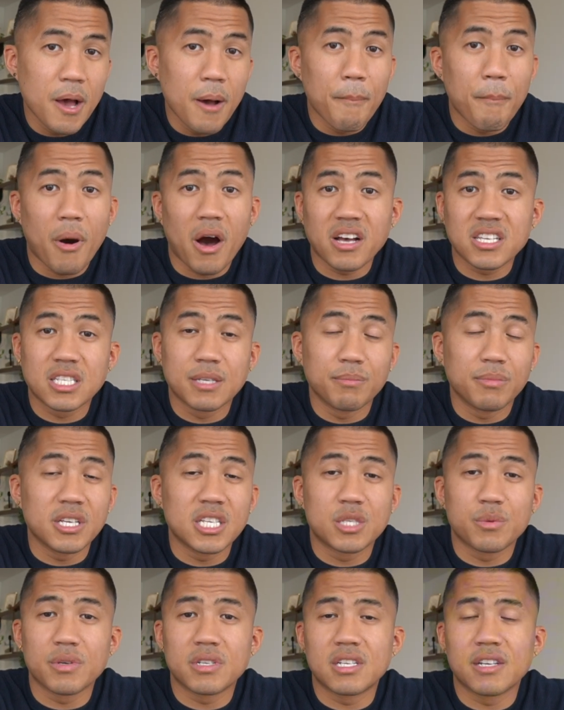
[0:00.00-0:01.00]
possibly
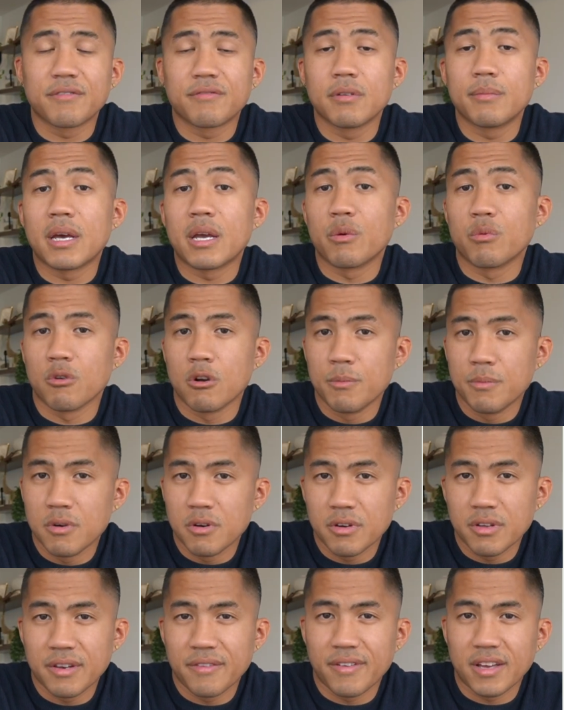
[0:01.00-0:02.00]
switching from a
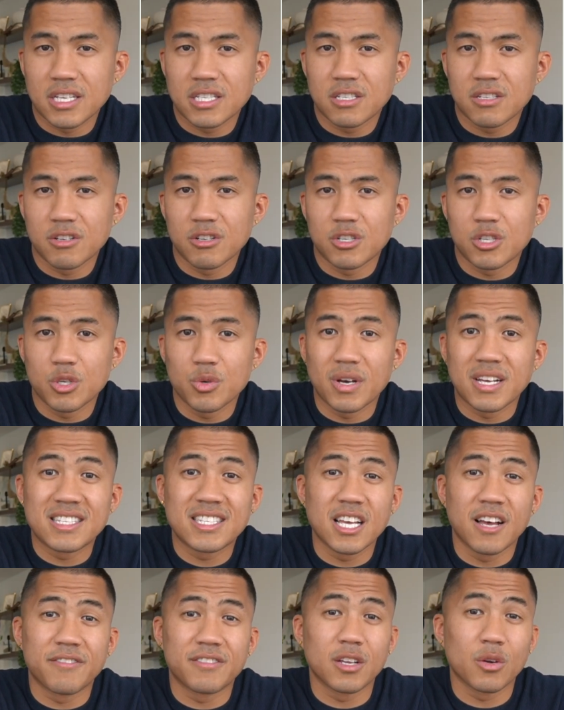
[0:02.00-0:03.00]
robo-investor to a
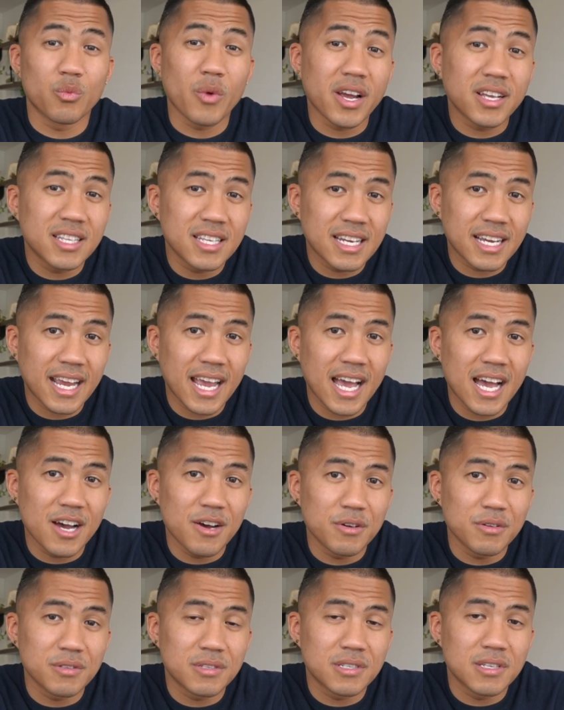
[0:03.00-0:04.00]
self-directed
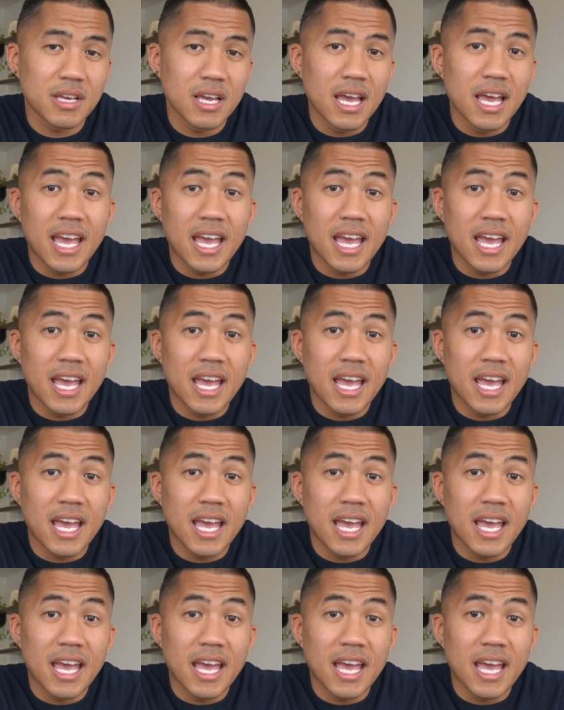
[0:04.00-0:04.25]
account.